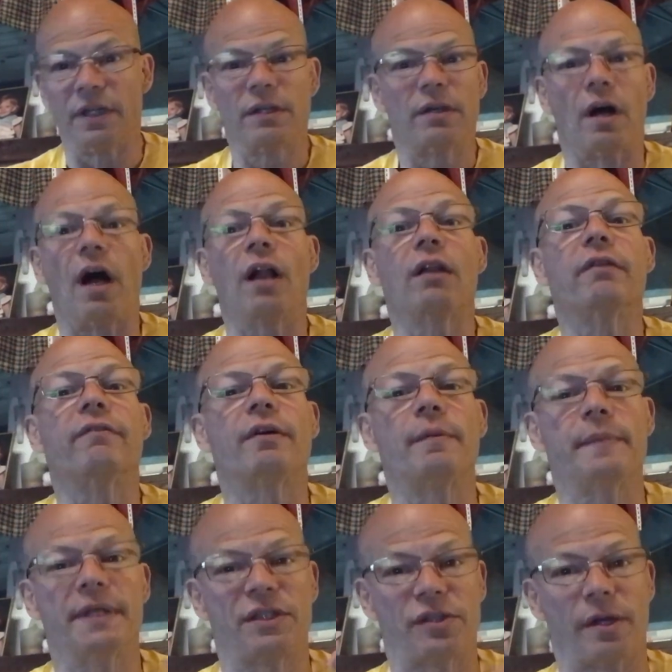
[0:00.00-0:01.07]
all of them.
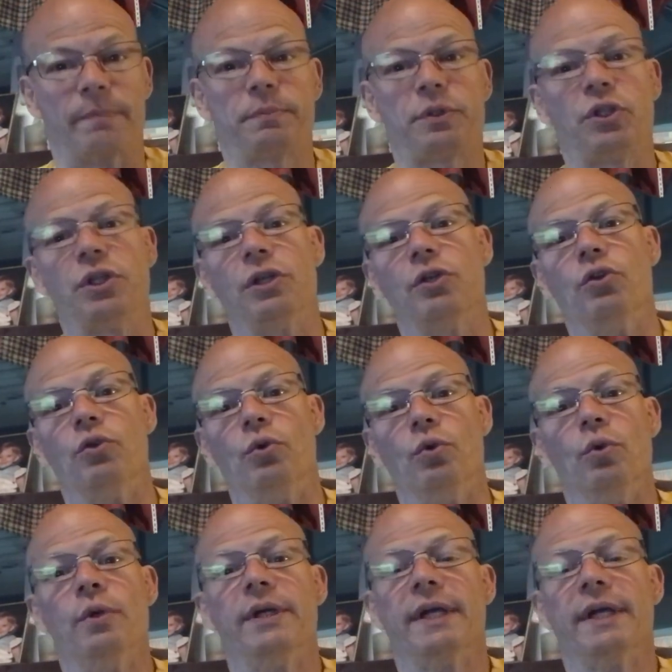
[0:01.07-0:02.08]
It's up to you